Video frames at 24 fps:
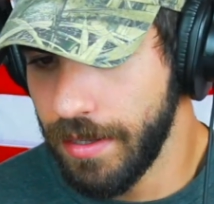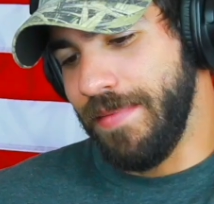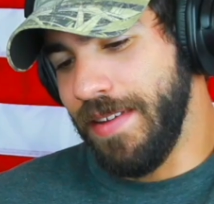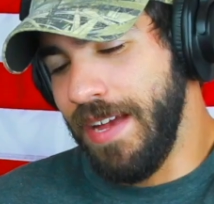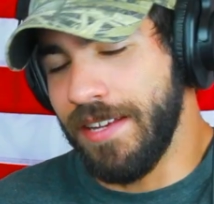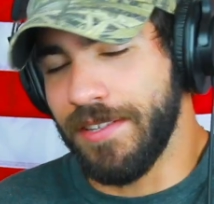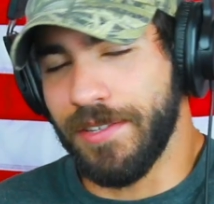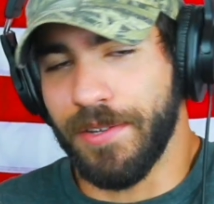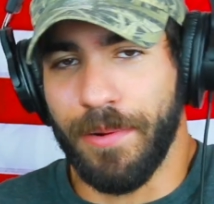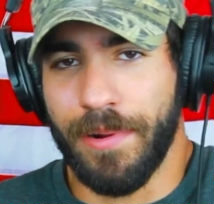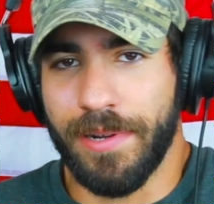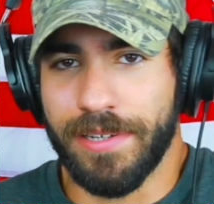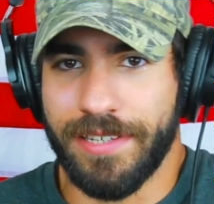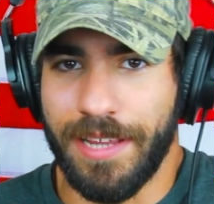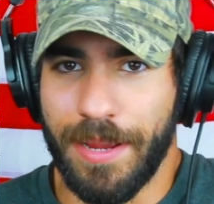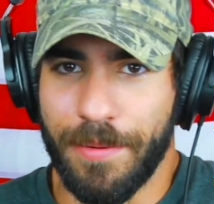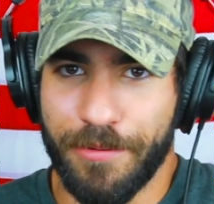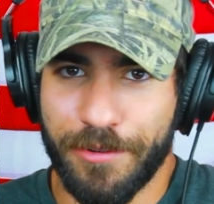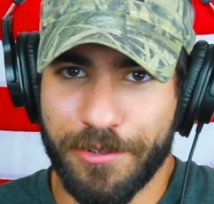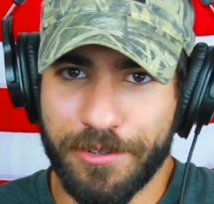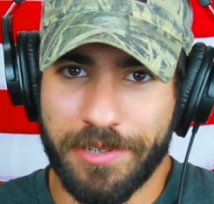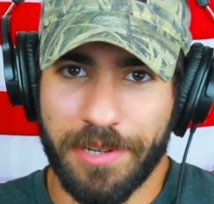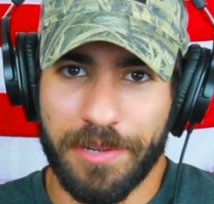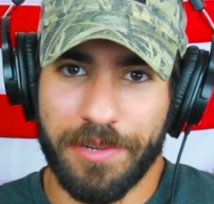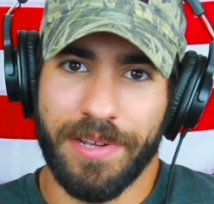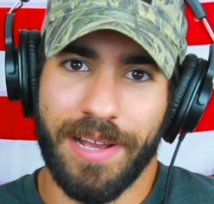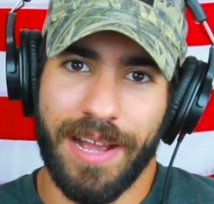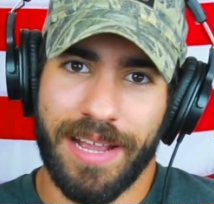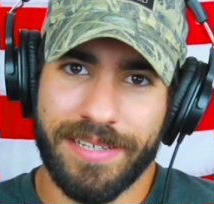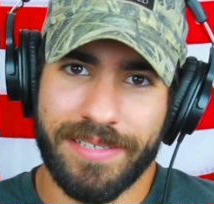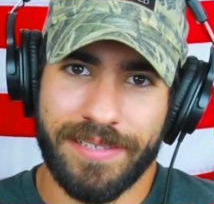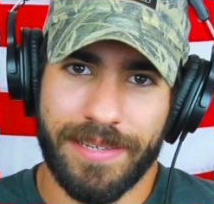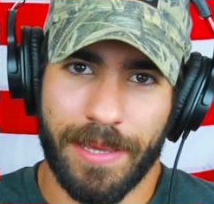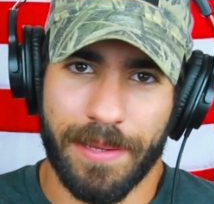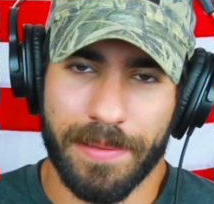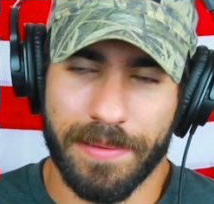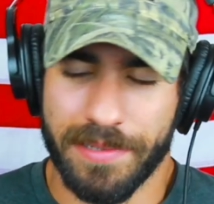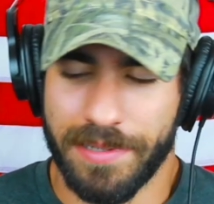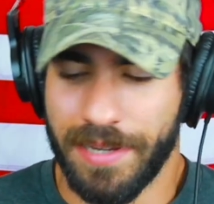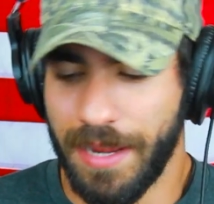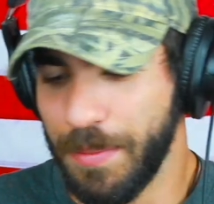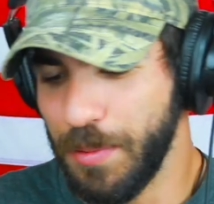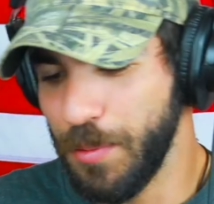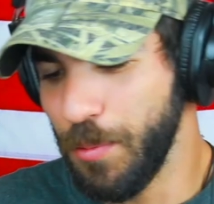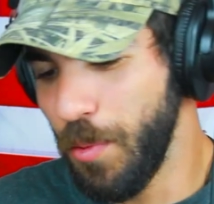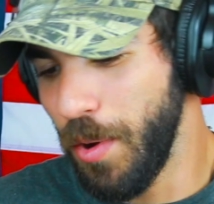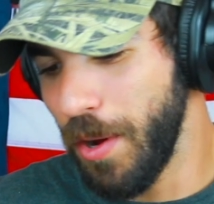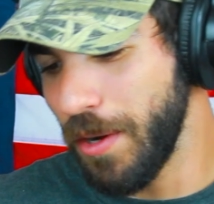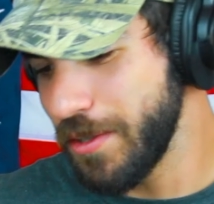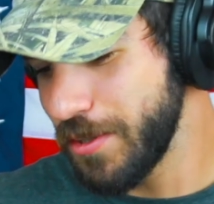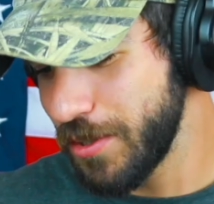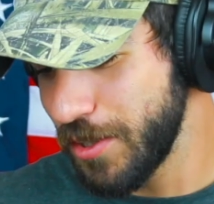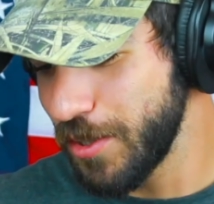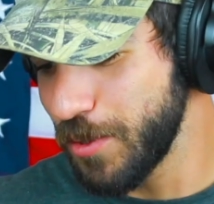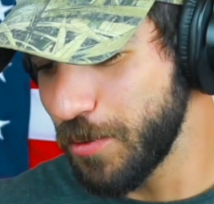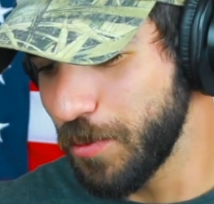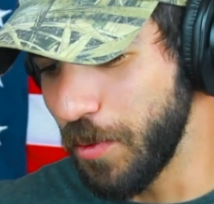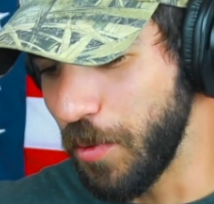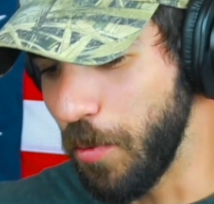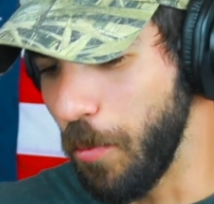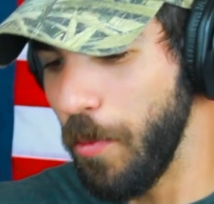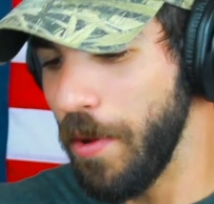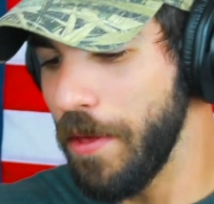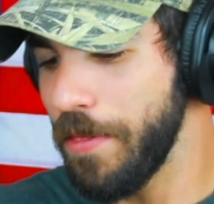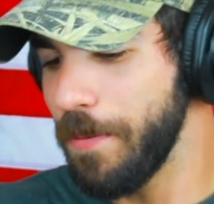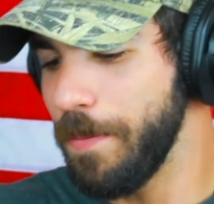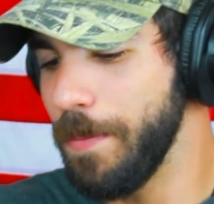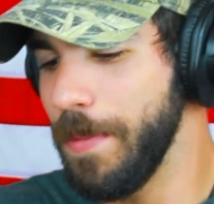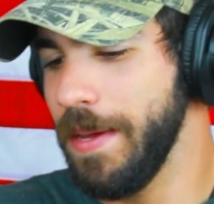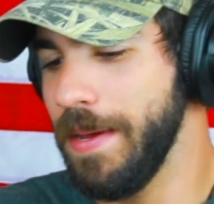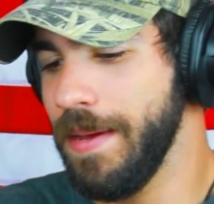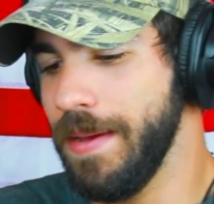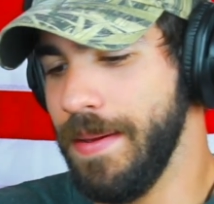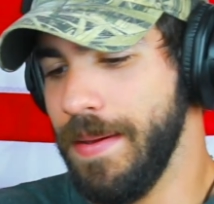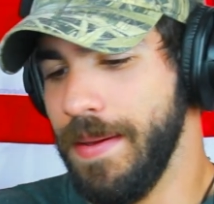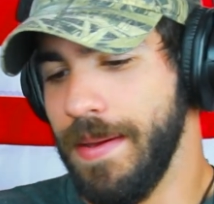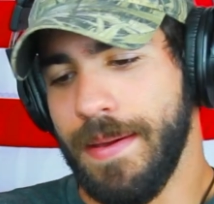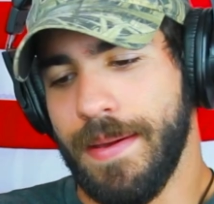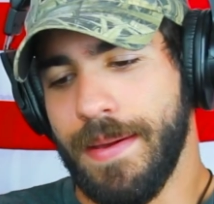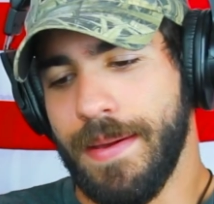As always, I appreciate you guys taking the time to watch this one with me.